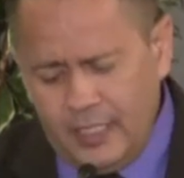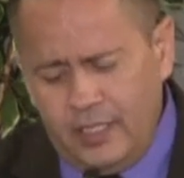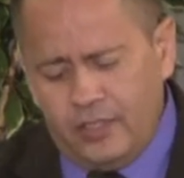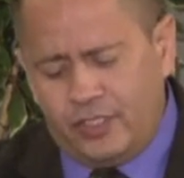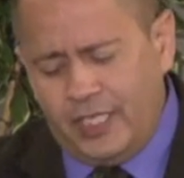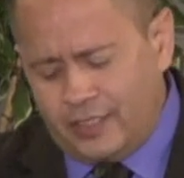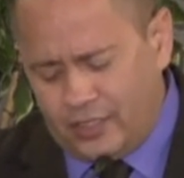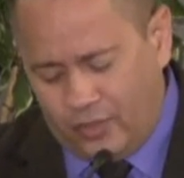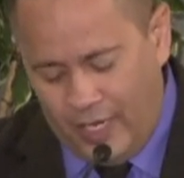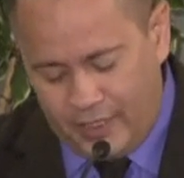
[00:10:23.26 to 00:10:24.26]
You know,
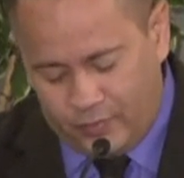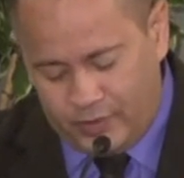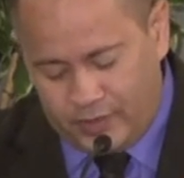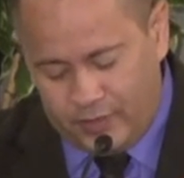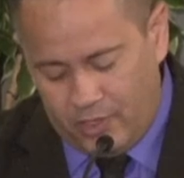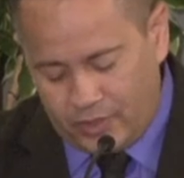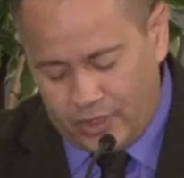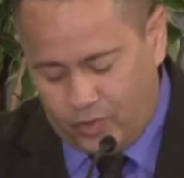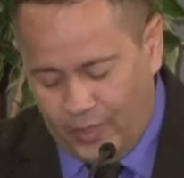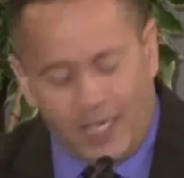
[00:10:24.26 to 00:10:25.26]
Jesus Christ was the most
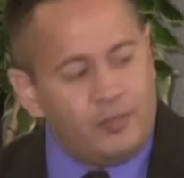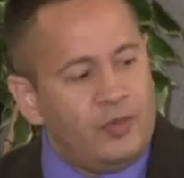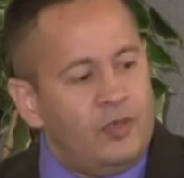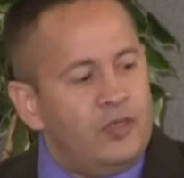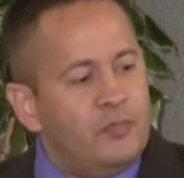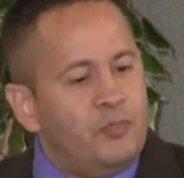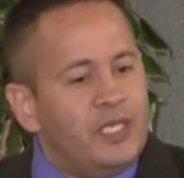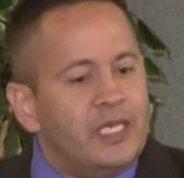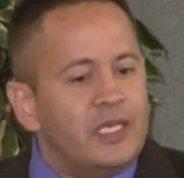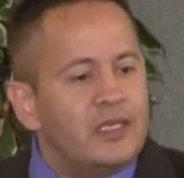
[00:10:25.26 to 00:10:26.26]
incredible
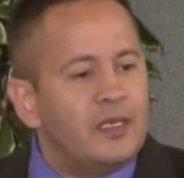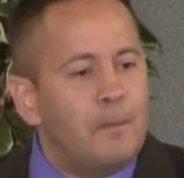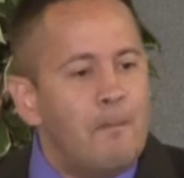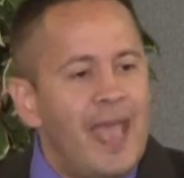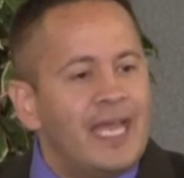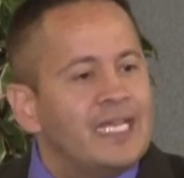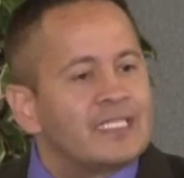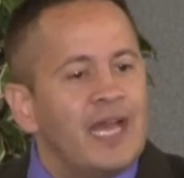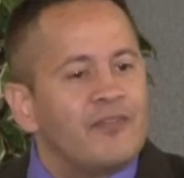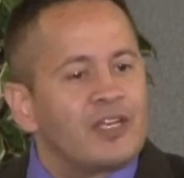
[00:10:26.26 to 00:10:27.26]
being man
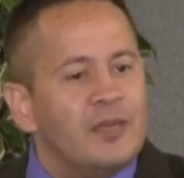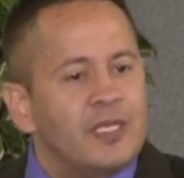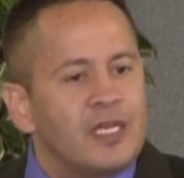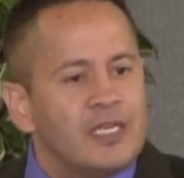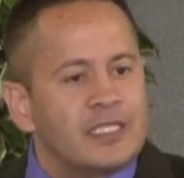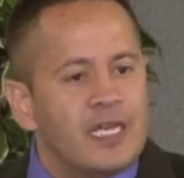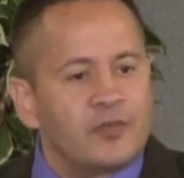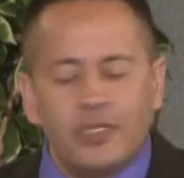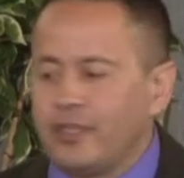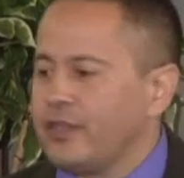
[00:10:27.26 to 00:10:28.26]
has ever come in
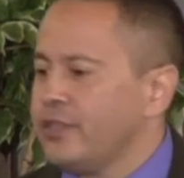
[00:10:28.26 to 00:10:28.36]
contact with.